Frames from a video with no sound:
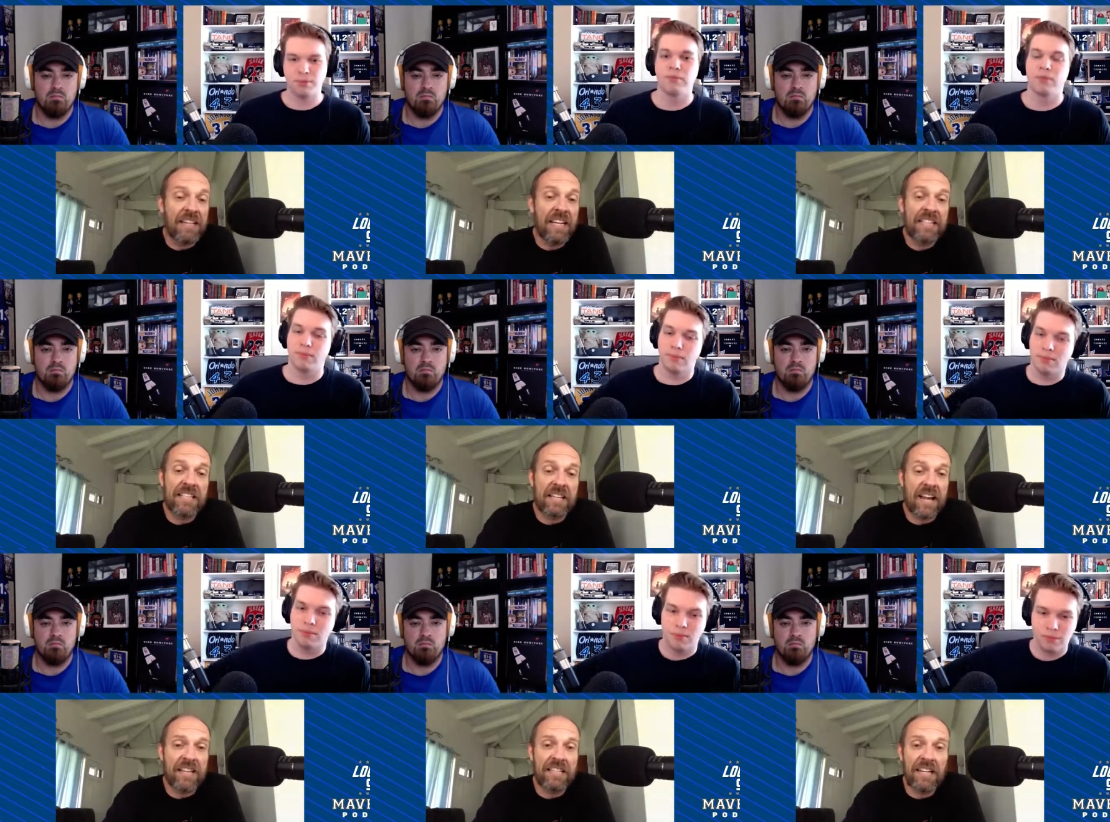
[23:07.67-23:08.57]
Speaker 1: and the Knicks at
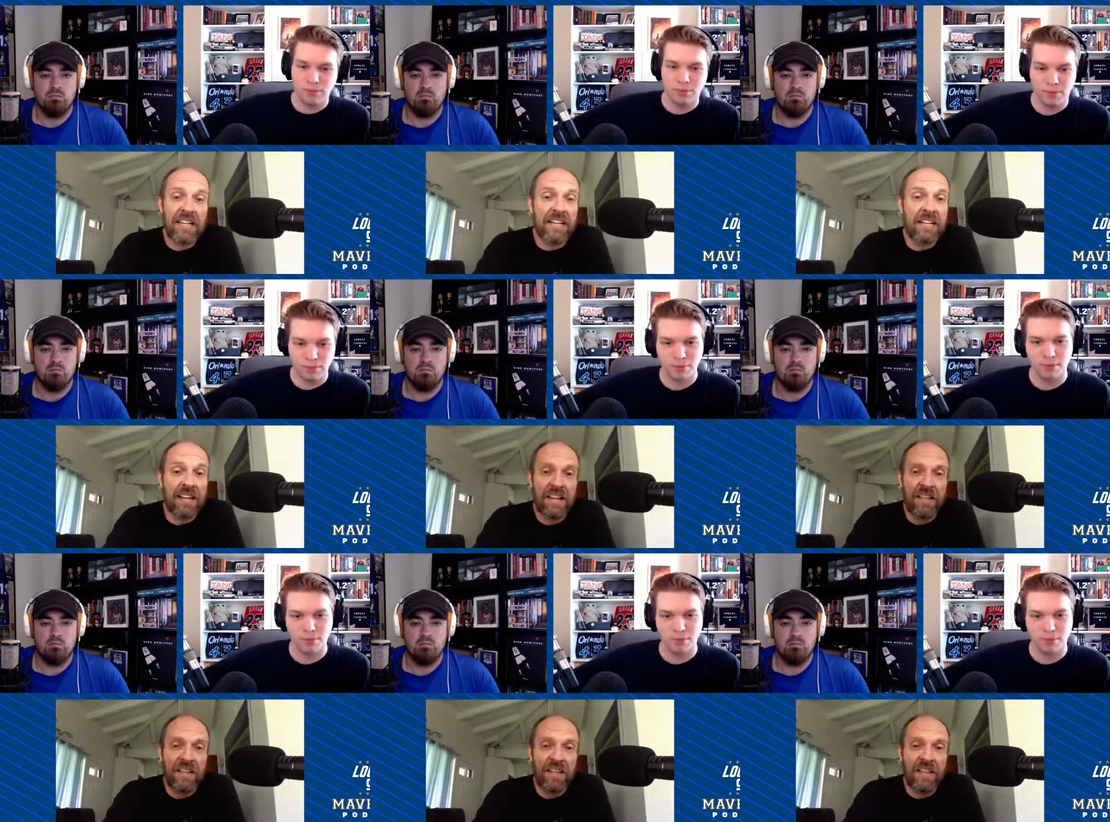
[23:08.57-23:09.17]
19.